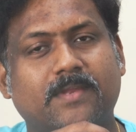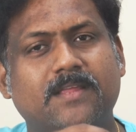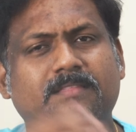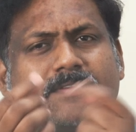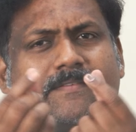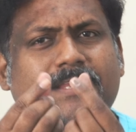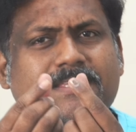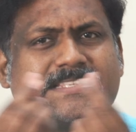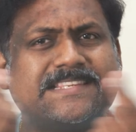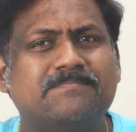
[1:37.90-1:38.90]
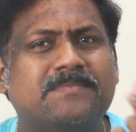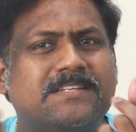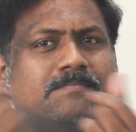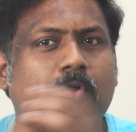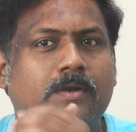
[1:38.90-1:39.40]
right they were very slim
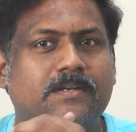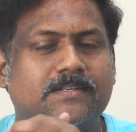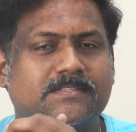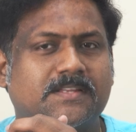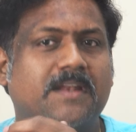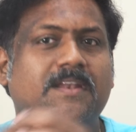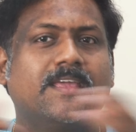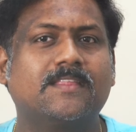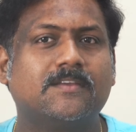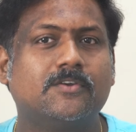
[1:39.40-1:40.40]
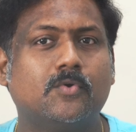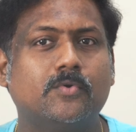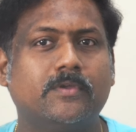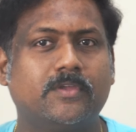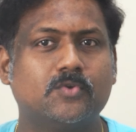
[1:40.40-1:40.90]
thin monitors unlike the
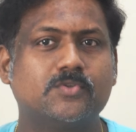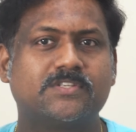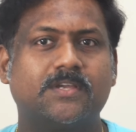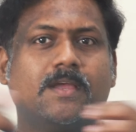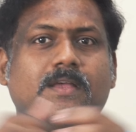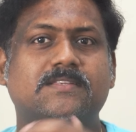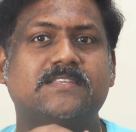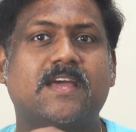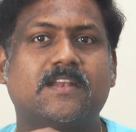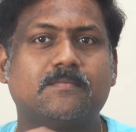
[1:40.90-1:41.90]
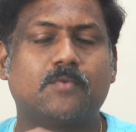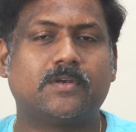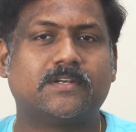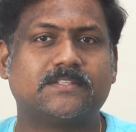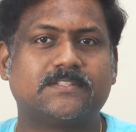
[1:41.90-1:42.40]
huge crt
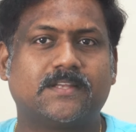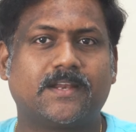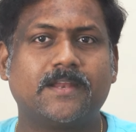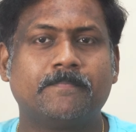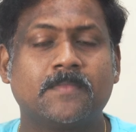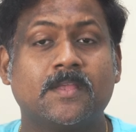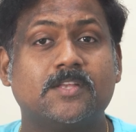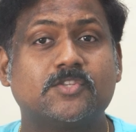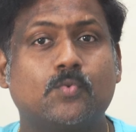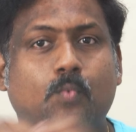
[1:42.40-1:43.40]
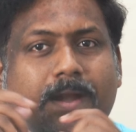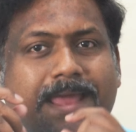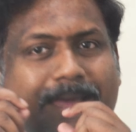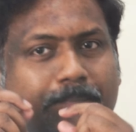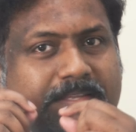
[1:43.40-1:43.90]
monitors right so what
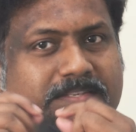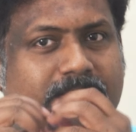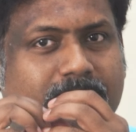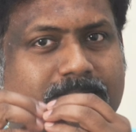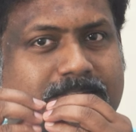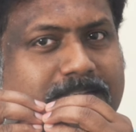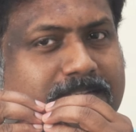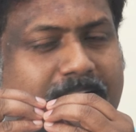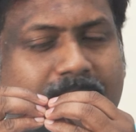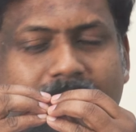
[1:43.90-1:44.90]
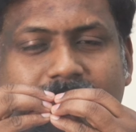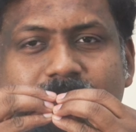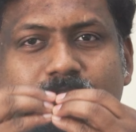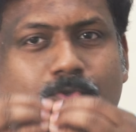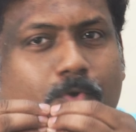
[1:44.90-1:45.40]
happens here is this attack
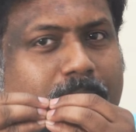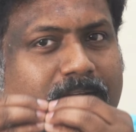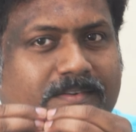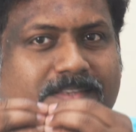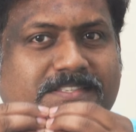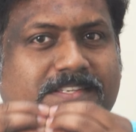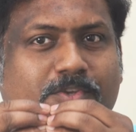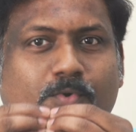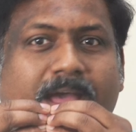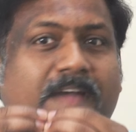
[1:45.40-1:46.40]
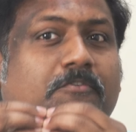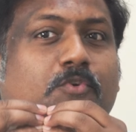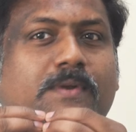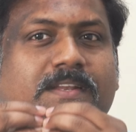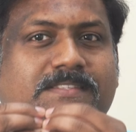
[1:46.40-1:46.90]
is so interesting you have
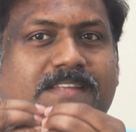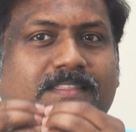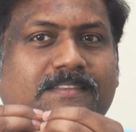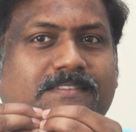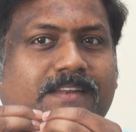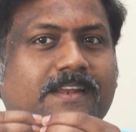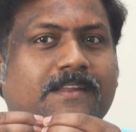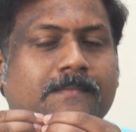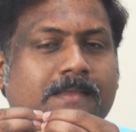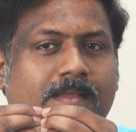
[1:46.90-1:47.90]
to understand this right